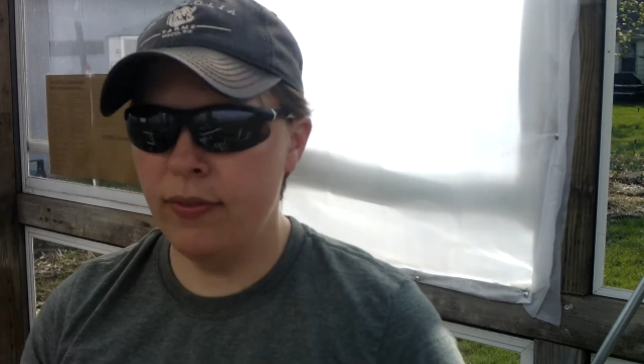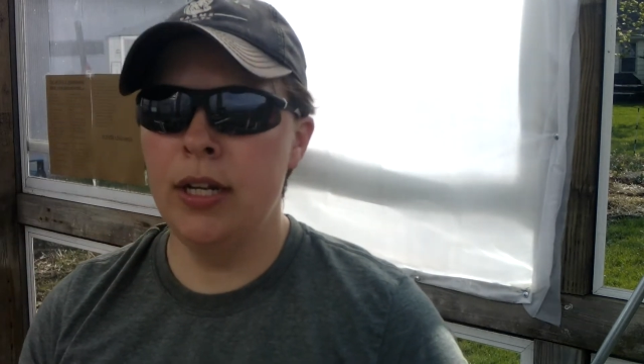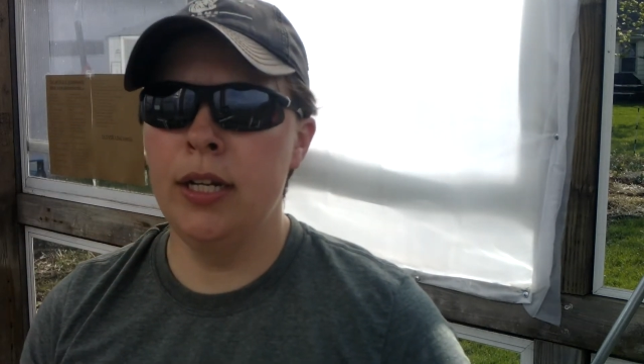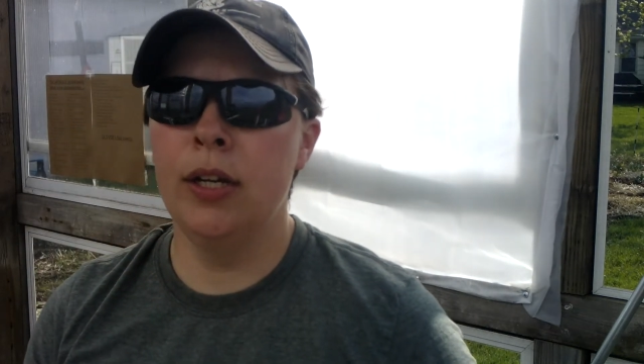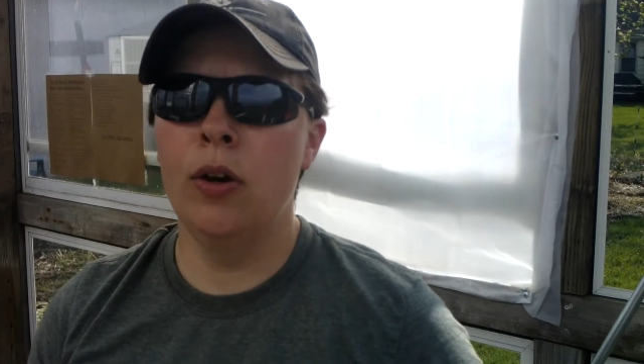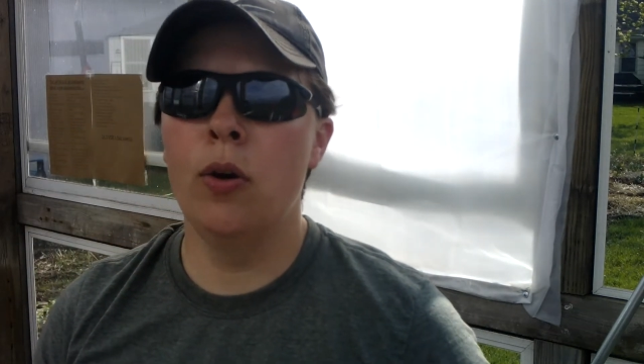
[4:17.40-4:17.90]
of
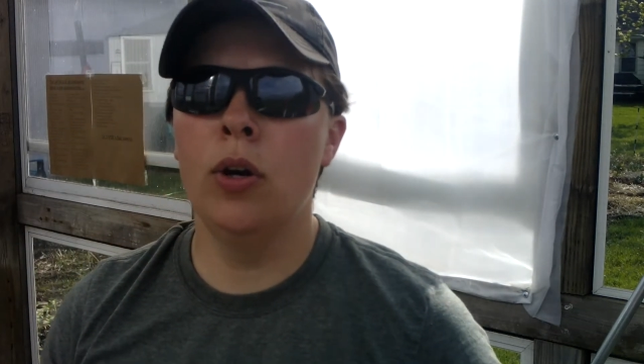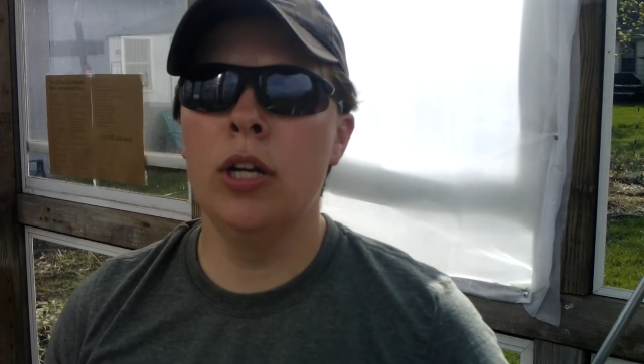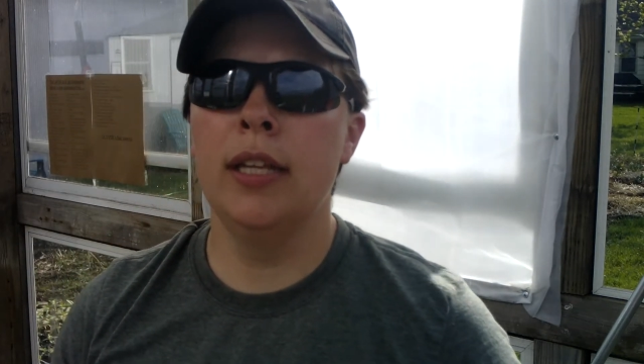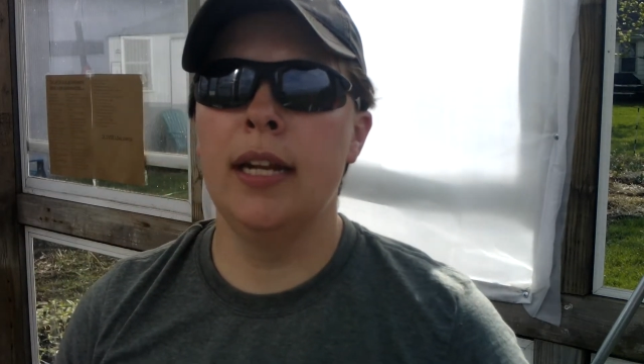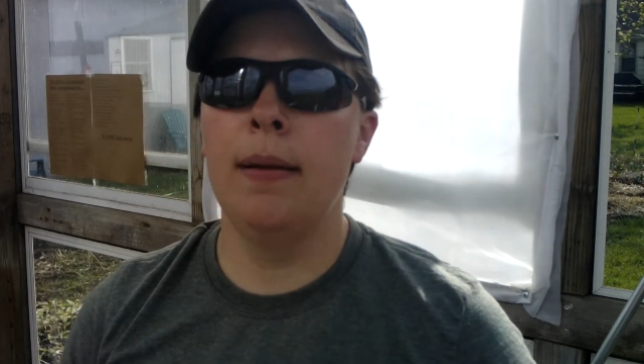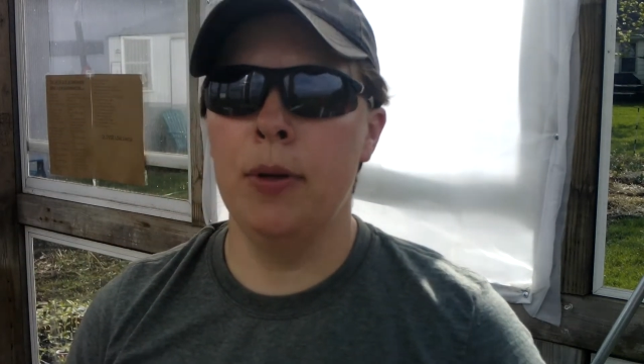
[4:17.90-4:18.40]
Indian
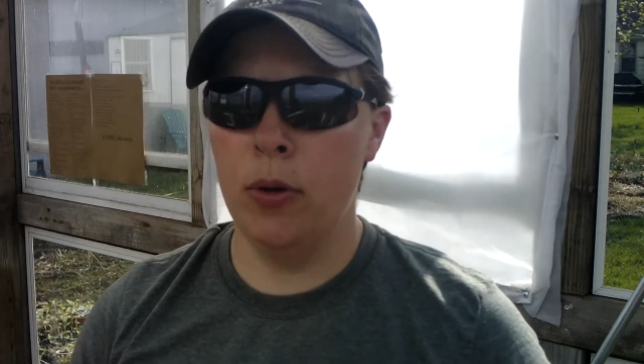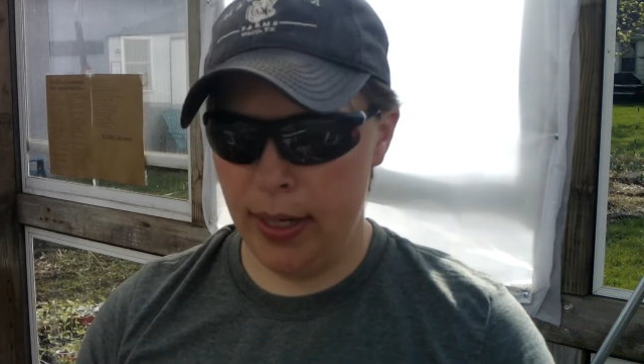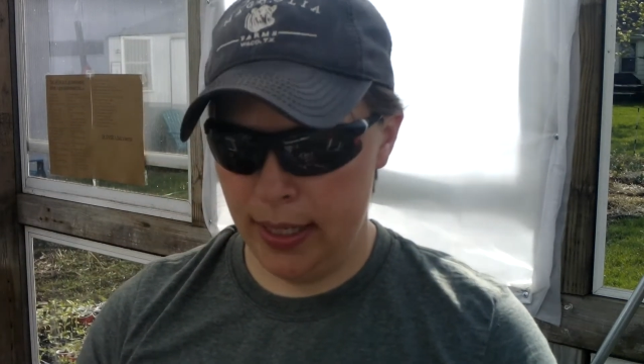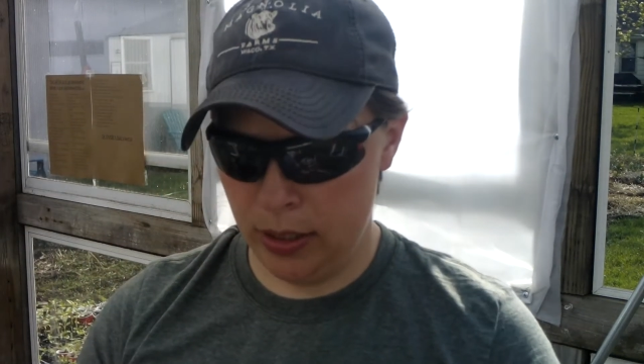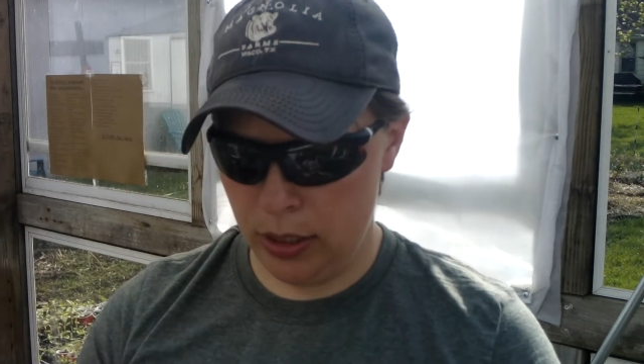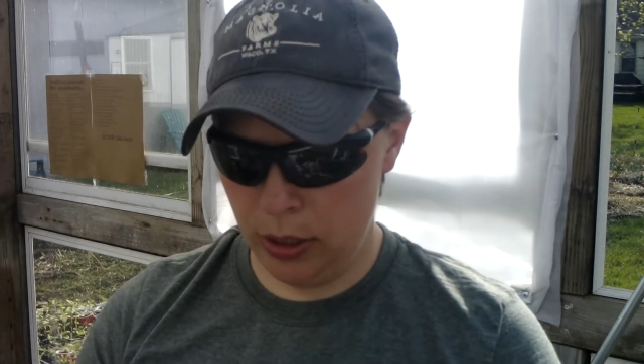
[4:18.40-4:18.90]
corn that I'm
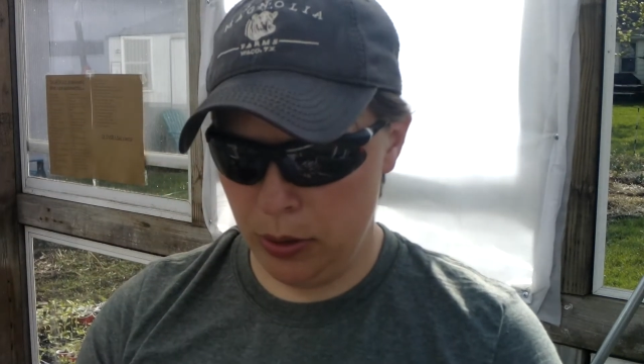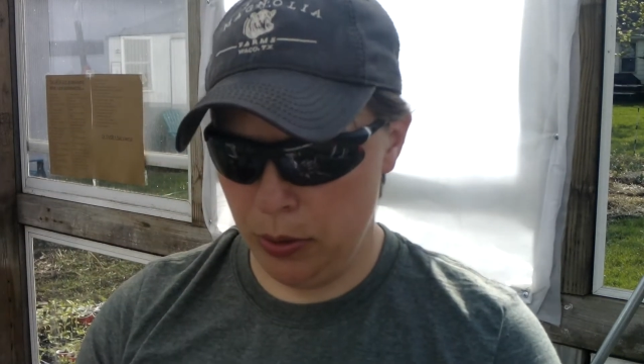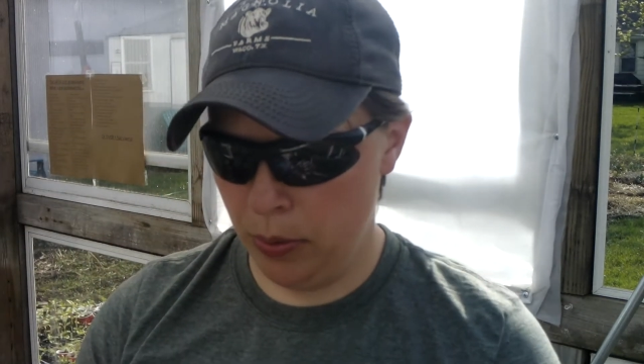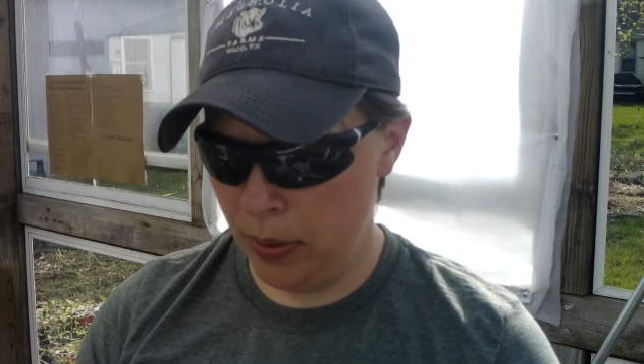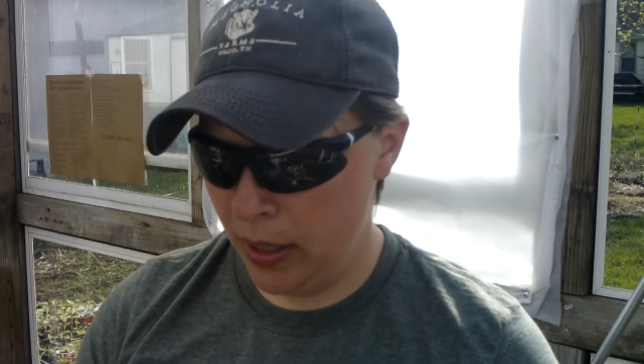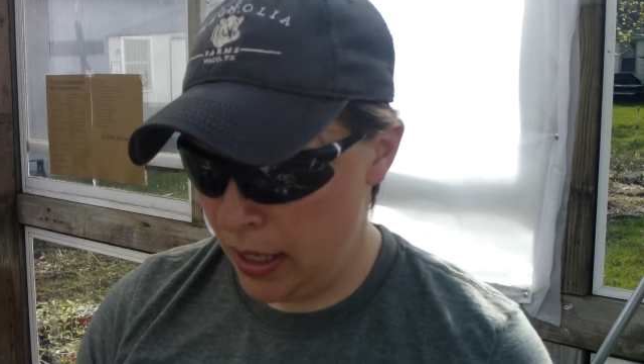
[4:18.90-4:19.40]
going
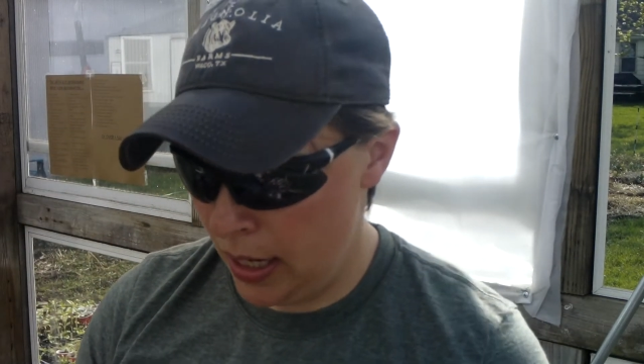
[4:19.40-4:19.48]
to